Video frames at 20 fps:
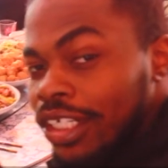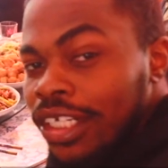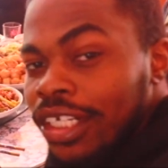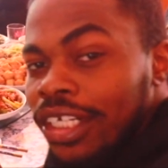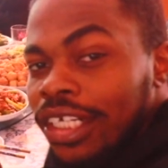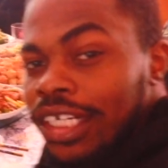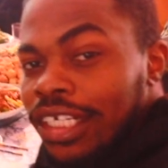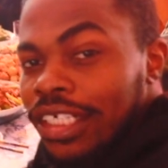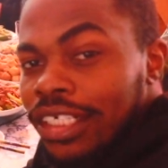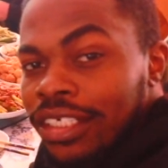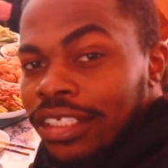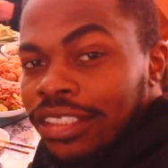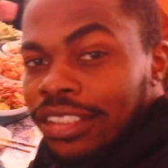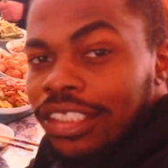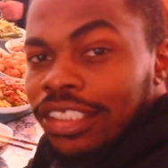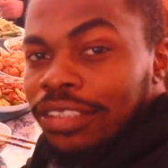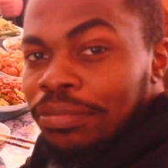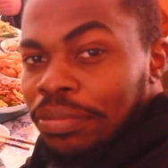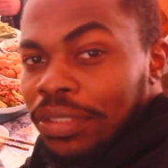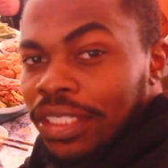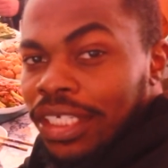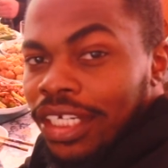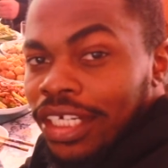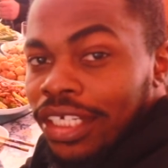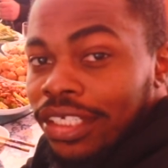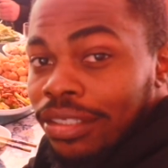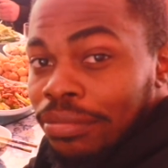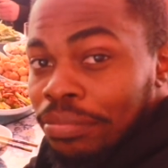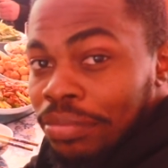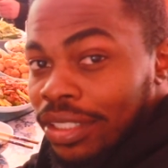this is beer.
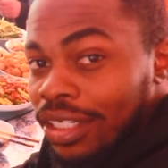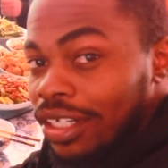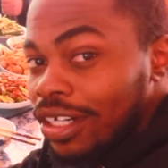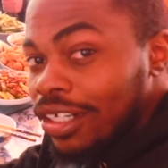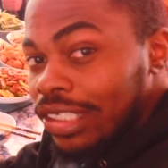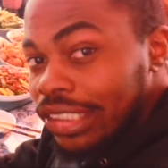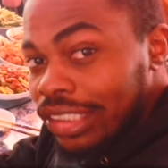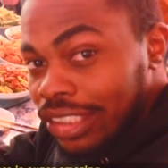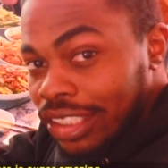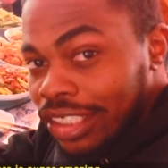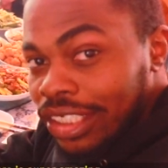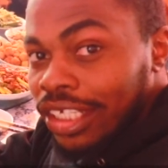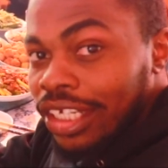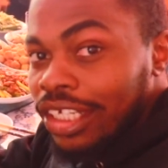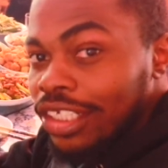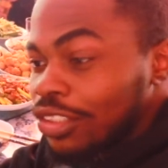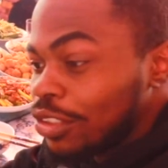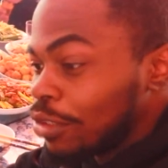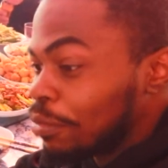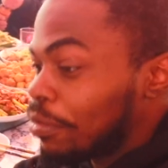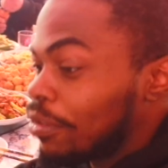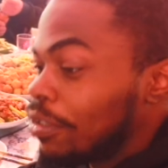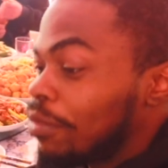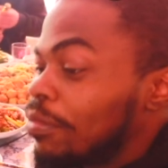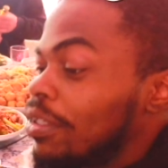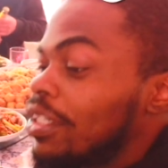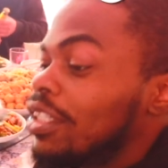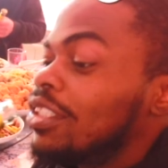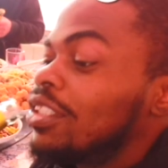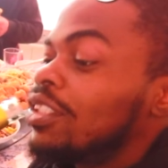The beer culture here is super
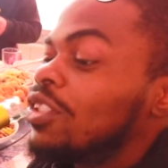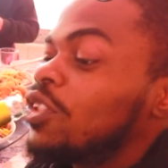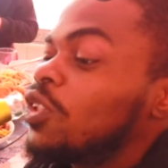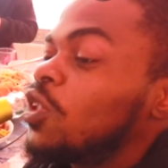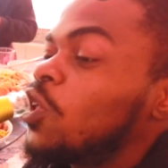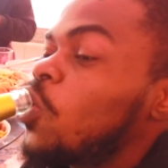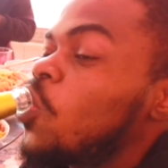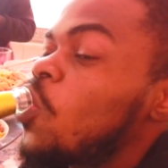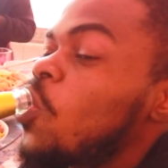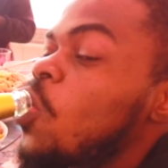amazing. So